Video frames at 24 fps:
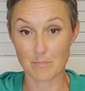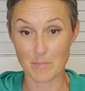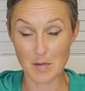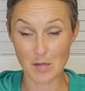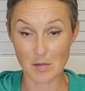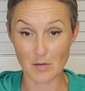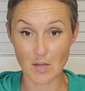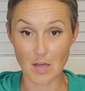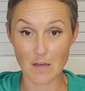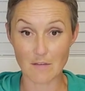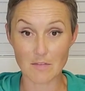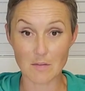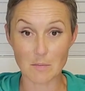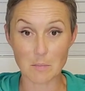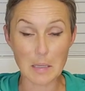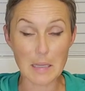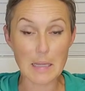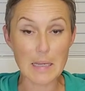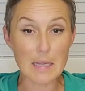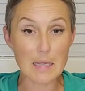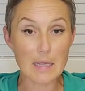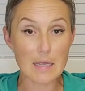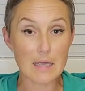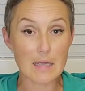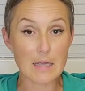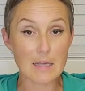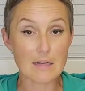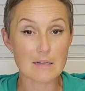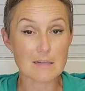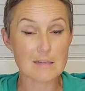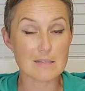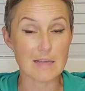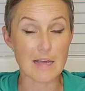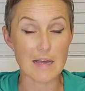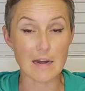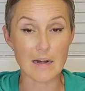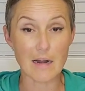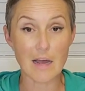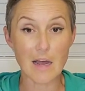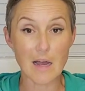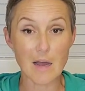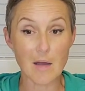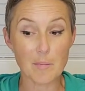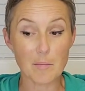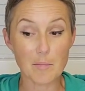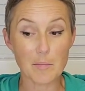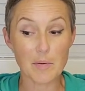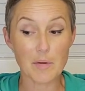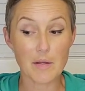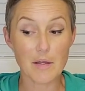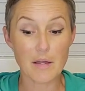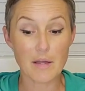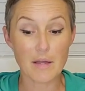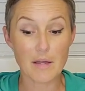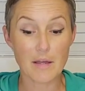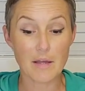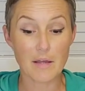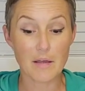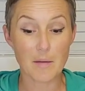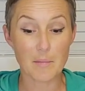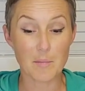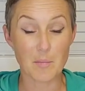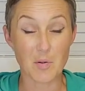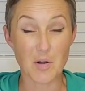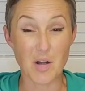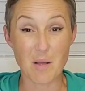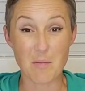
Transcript: peeled off the blanket, sat up, put